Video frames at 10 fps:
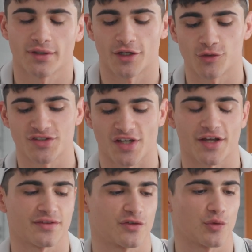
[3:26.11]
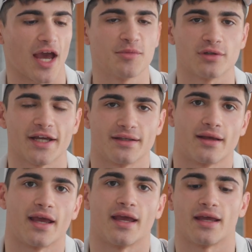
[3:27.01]
and you decide to
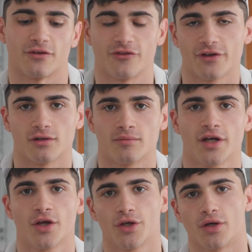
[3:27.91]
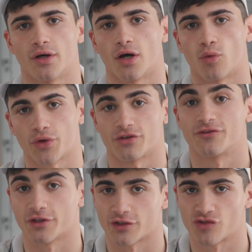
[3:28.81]
emulate a film with your
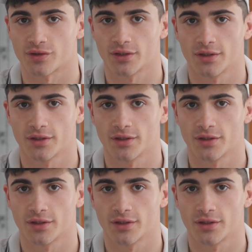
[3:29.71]
footage.